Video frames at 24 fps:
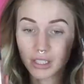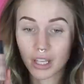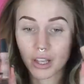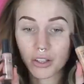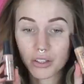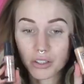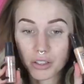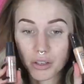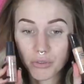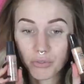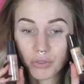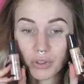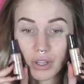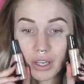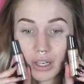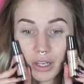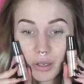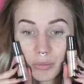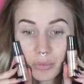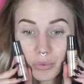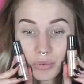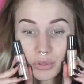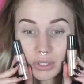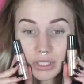These colors I feel
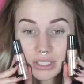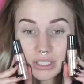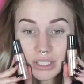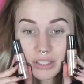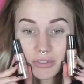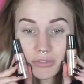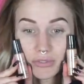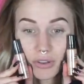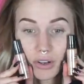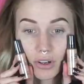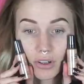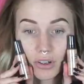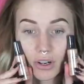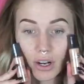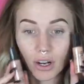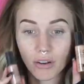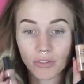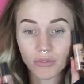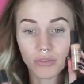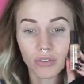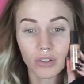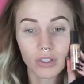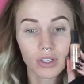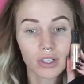like are pretty far
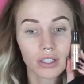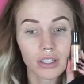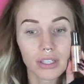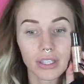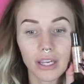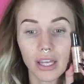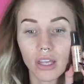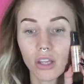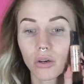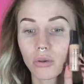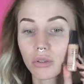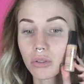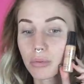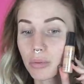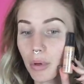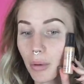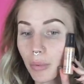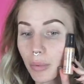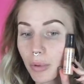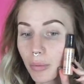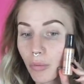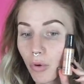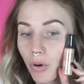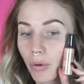off. Yellow is
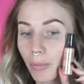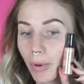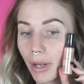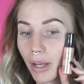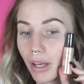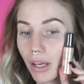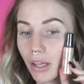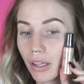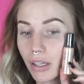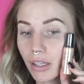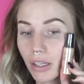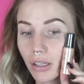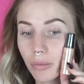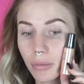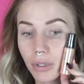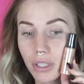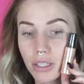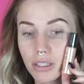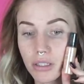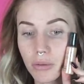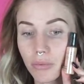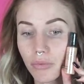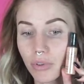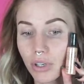probably more my color
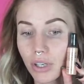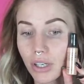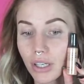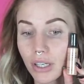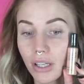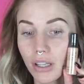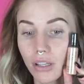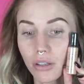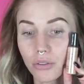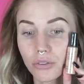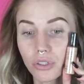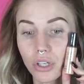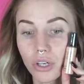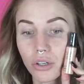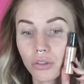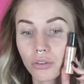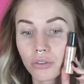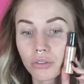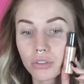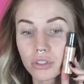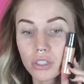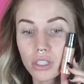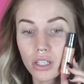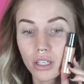because I'm very yellow
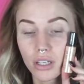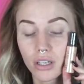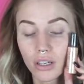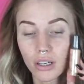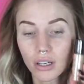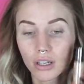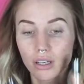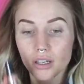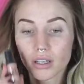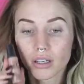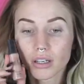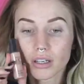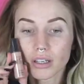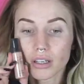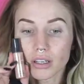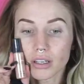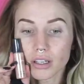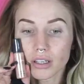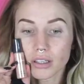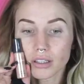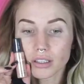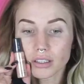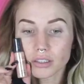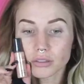toned,
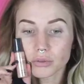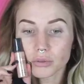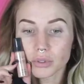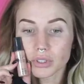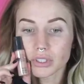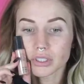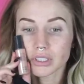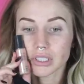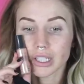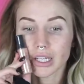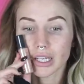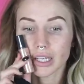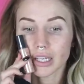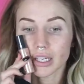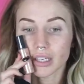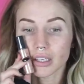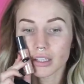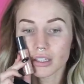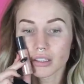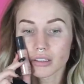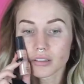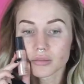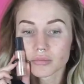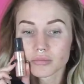and this one's
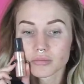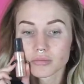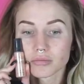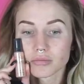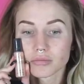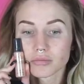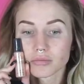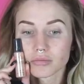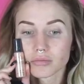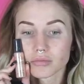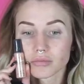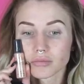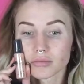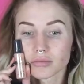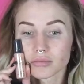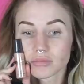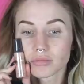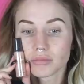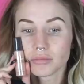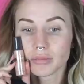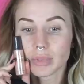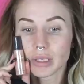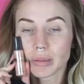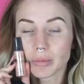like
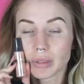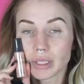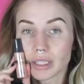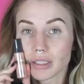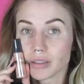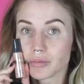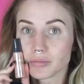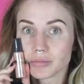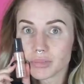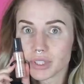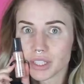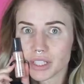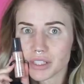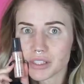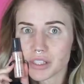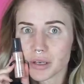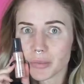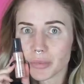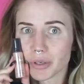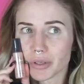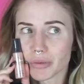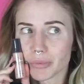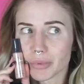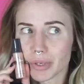maybe in the
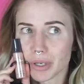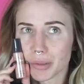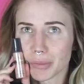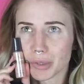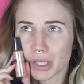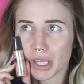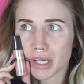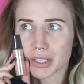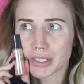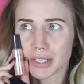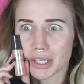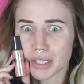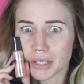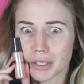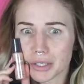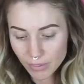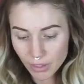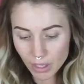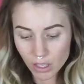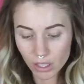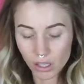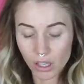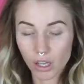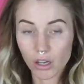summer when I'm a lot tanner.
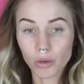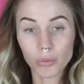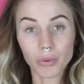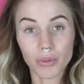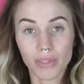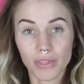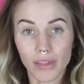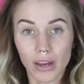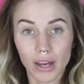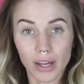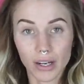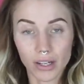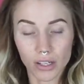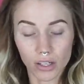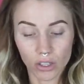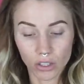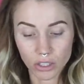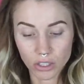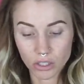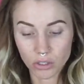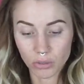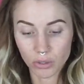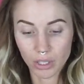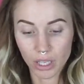And then along with that, it
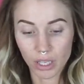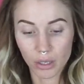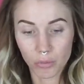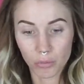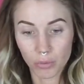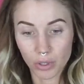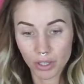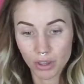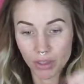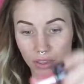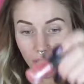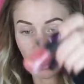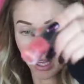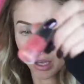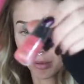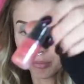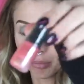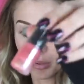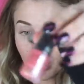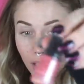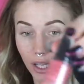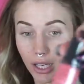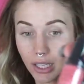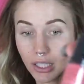also came with a
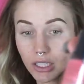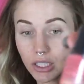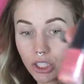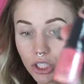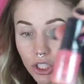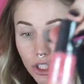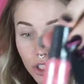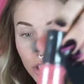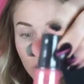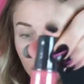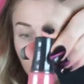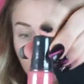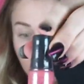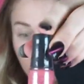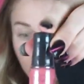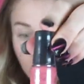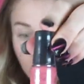blush.